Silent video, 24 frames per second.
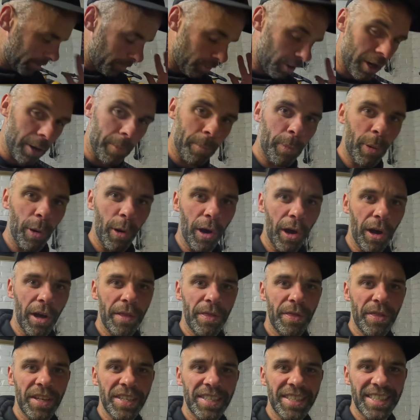want to
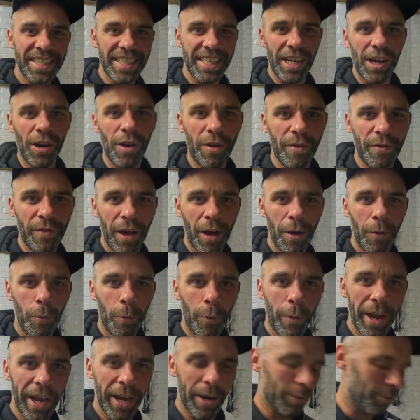put the silver
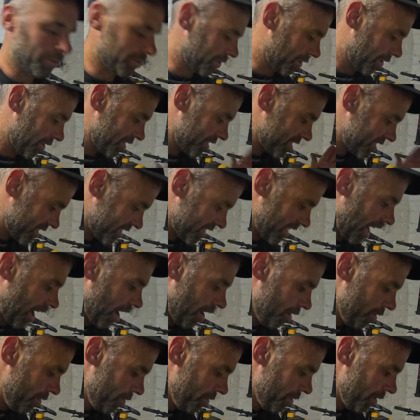wheels on.
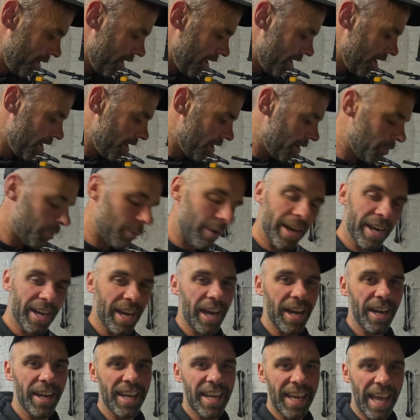So we're
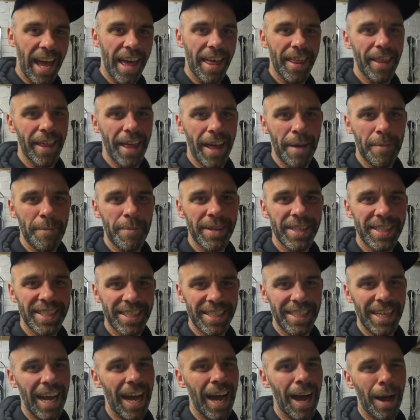going to get them
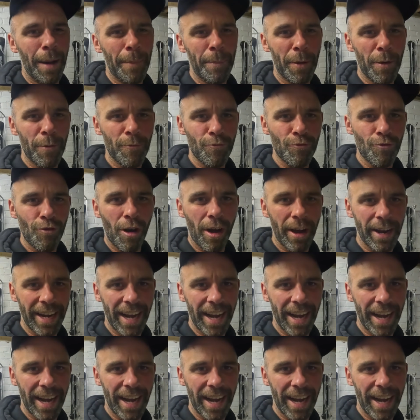set up right